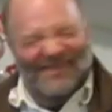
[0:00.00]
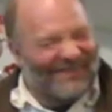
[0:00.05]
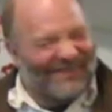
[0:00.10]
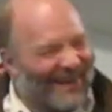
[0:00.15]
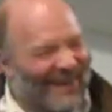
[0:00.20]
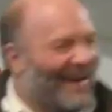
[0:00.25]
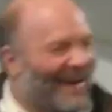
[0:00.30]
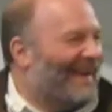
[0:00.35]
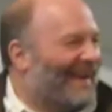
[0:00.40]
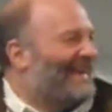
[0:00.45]

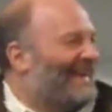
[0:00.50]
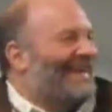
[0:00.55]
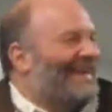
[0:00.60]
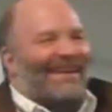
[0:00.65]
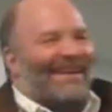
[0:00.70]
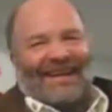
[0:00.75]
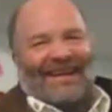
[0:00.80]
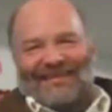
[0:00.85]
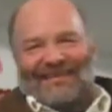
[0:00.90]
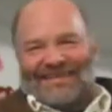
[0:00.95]
great.
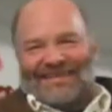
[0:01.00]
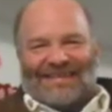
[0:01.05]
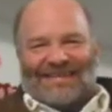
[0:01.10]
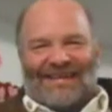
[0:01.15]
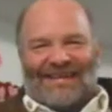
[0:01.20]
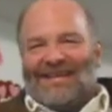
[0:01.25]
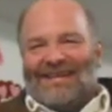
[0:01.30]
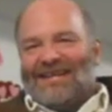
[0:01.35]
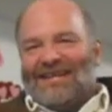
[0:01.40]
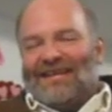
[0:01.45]
It was...
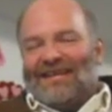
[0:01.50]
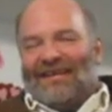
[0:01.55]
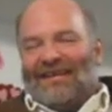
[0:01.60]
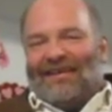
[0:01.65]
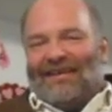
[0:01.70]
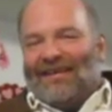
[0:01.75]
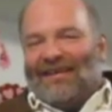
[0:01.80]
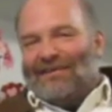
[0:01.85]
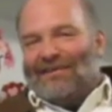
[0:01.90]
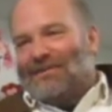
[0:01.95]

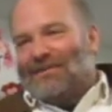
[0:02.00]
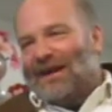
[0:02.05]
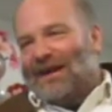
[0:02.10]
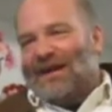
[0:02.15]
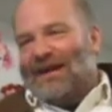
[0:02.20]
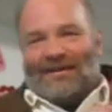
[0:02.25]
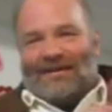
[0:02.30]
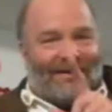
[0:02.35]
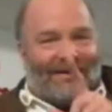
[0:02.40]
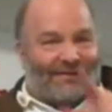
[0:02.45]
Oh, but
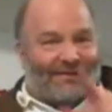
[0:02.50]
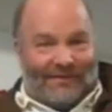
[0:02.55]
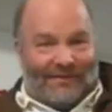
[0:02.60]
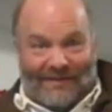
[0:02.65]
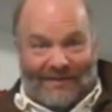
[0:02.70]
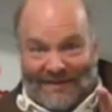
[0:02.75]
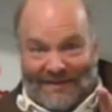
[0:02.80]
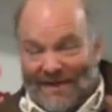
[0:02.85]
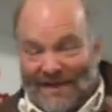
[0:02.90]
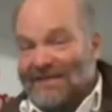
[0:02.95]
I gotta do
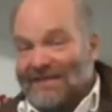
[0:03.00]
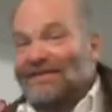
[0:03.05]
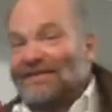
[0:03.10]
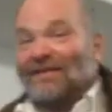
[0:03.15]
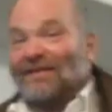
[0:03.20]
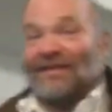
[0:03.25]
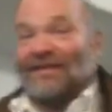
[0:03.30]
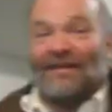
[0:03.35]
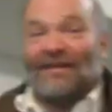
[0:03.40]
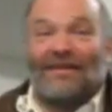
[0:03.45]
this next
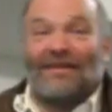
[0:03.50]
year.